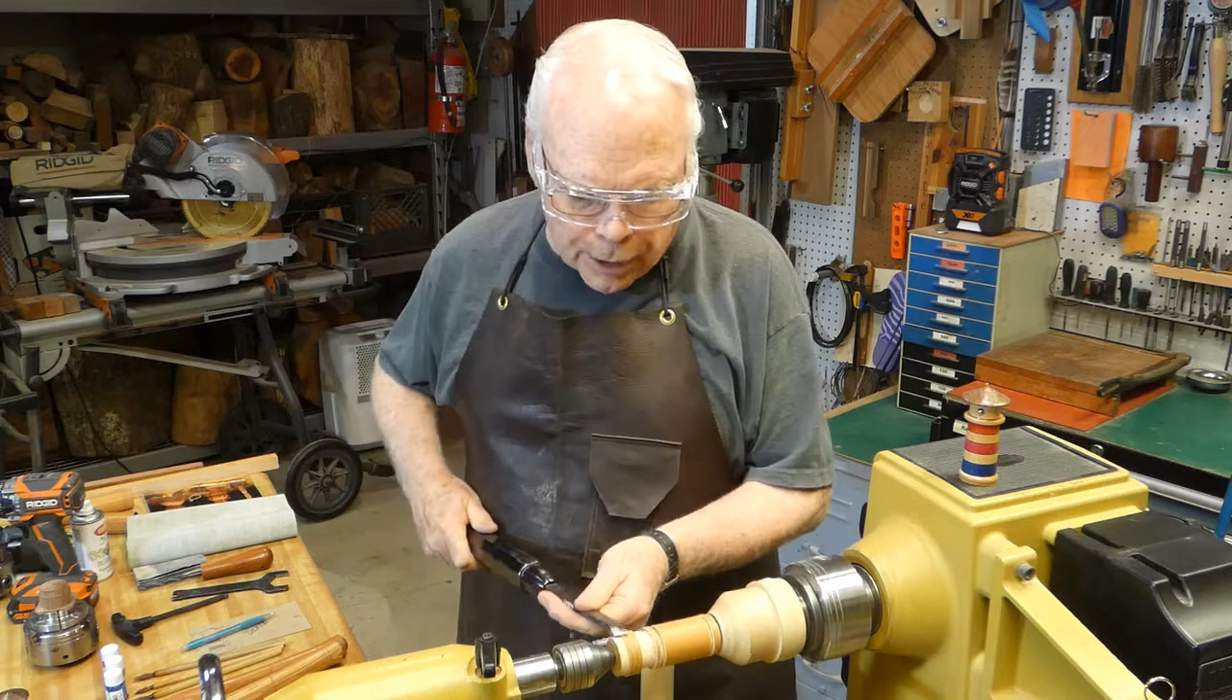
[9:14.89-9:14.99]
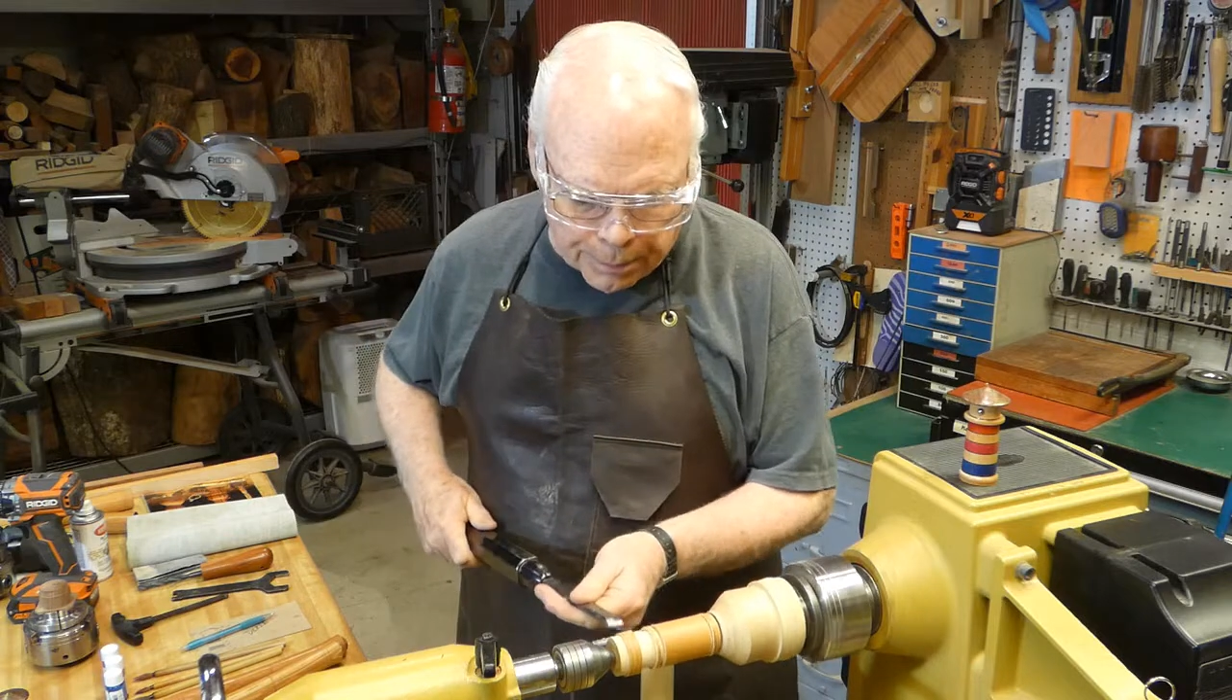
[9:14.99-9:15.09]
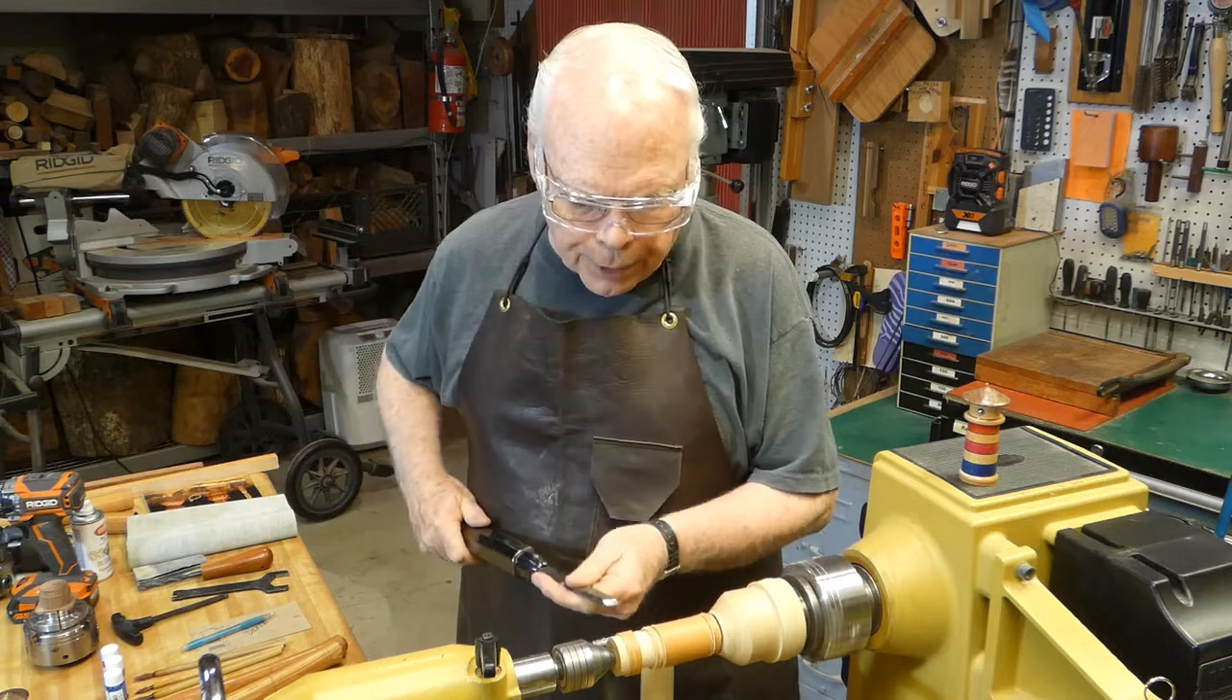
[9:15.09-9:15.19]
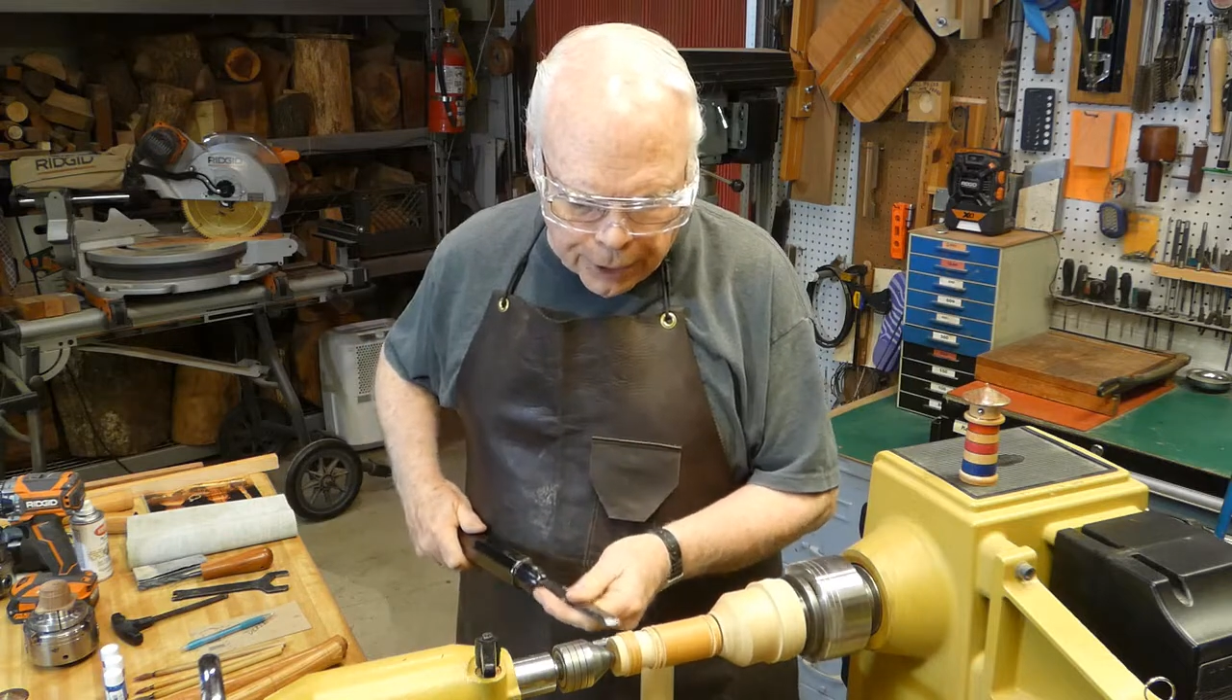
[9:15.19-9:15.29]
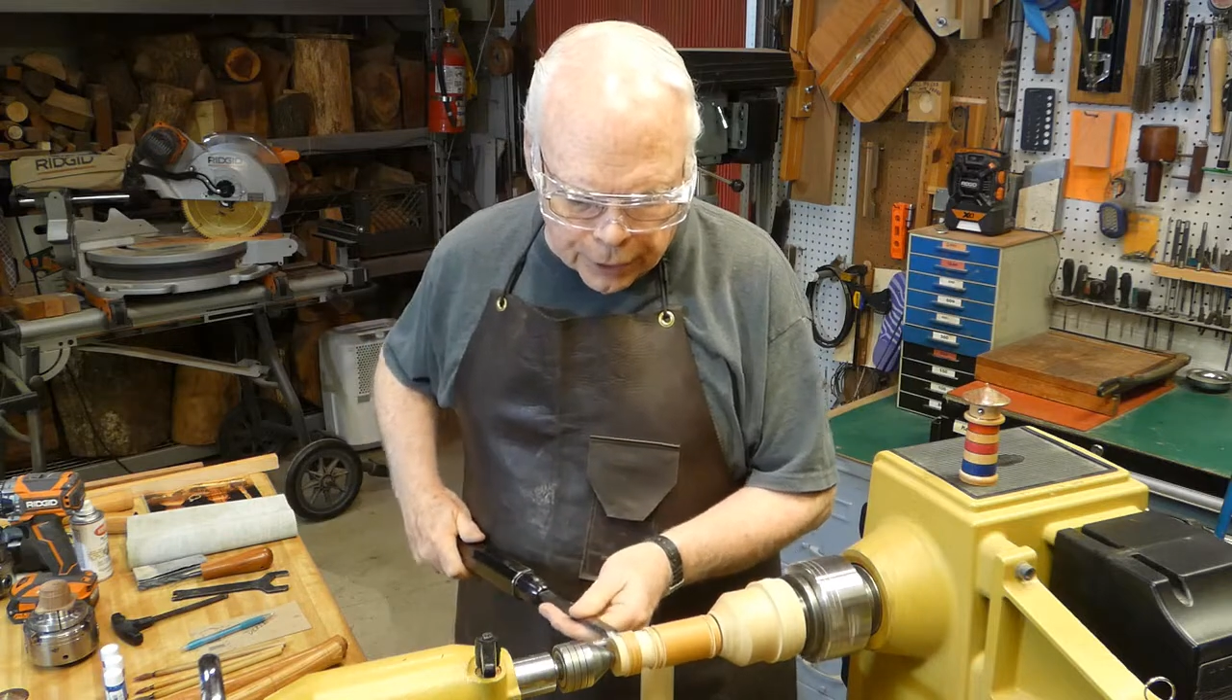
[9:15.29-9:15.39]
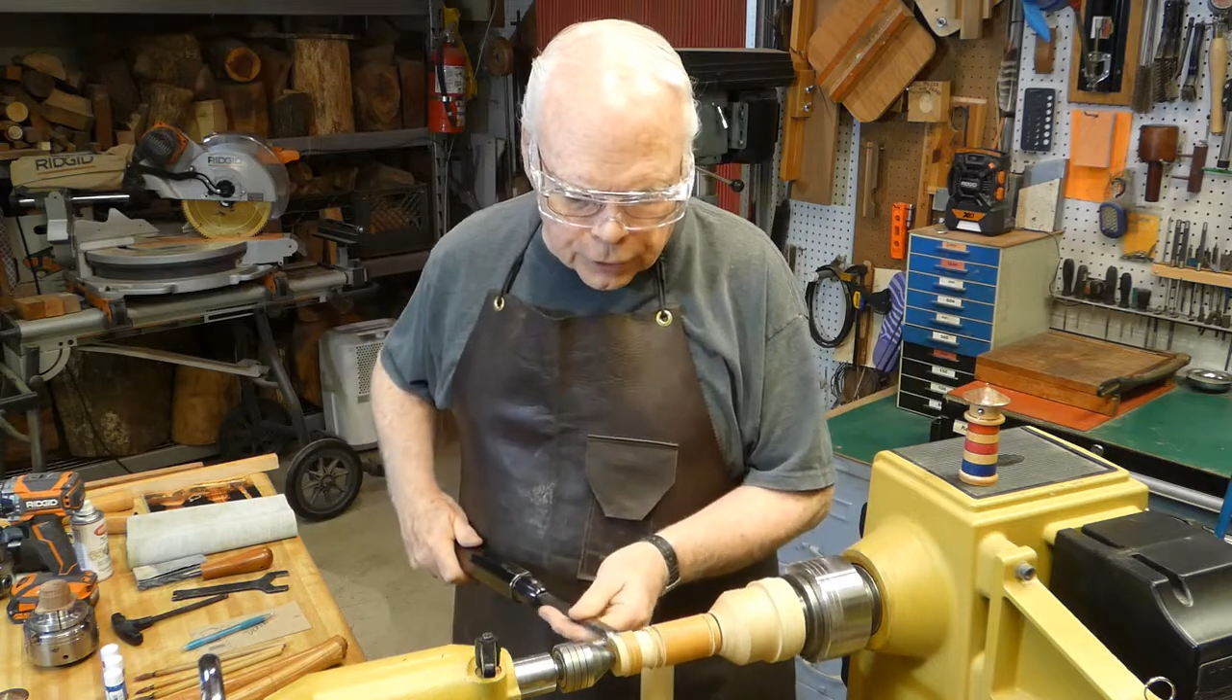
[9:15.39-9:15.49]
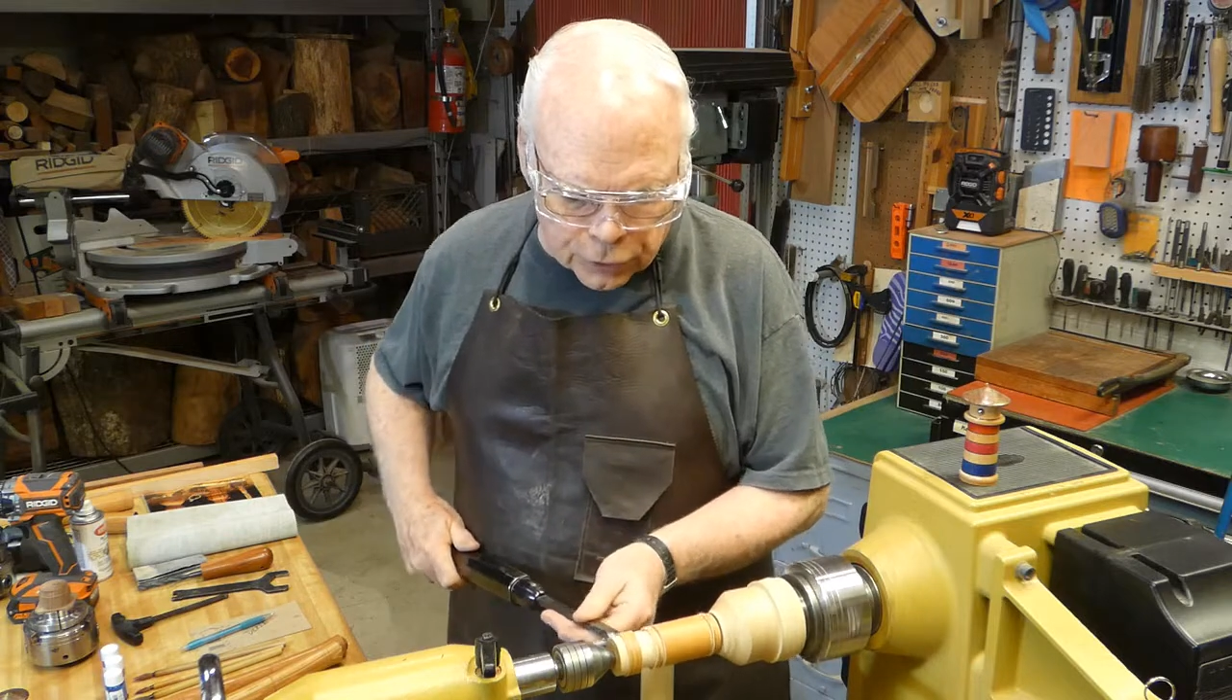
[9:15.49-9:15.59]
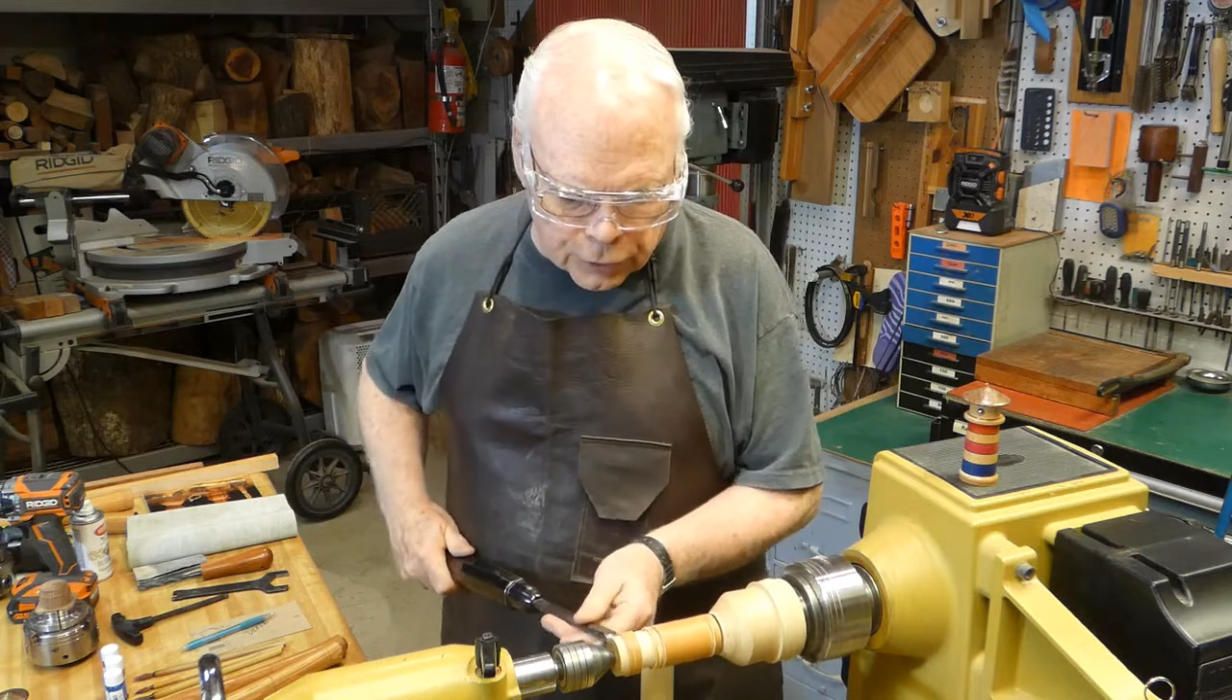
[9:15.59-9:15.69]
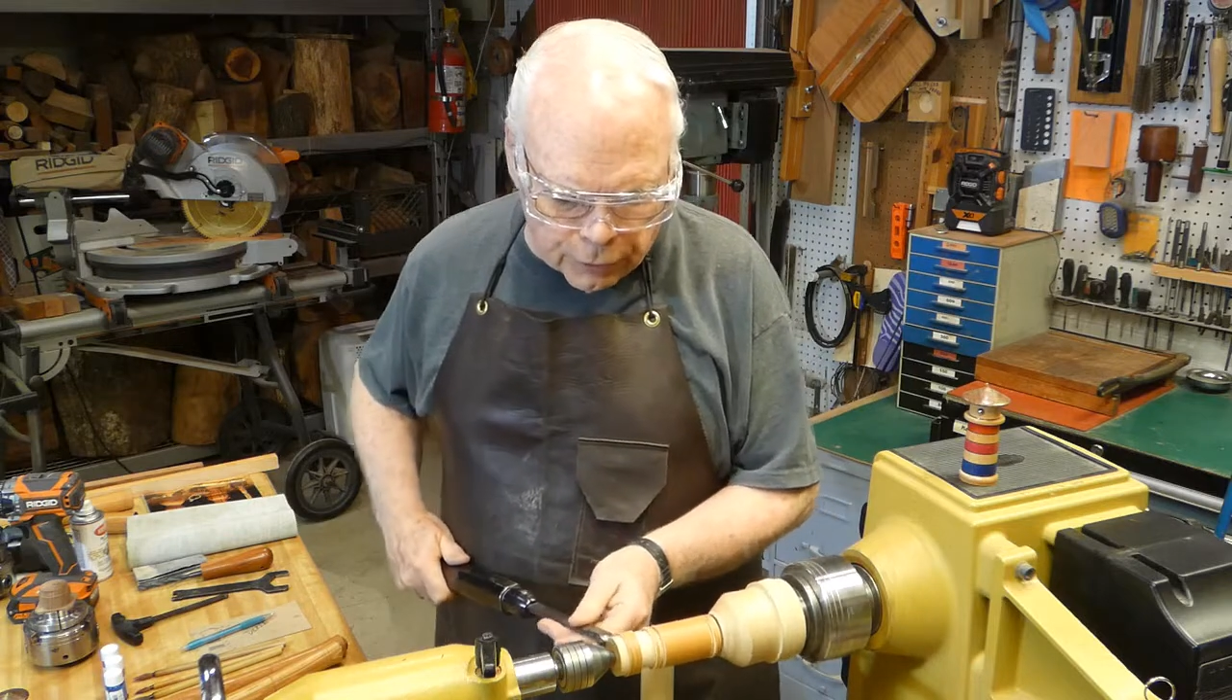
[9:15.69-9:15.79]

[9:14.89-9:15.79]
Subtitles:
up here is